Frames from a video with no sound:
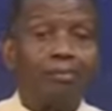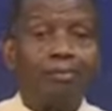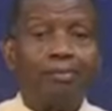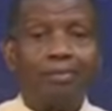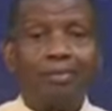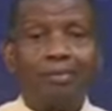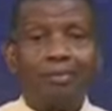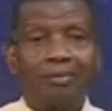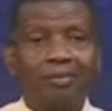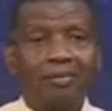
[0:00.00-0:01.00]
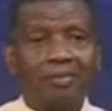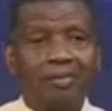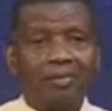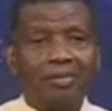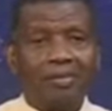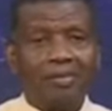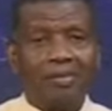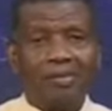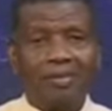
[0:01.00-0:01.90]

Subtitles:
[no speech]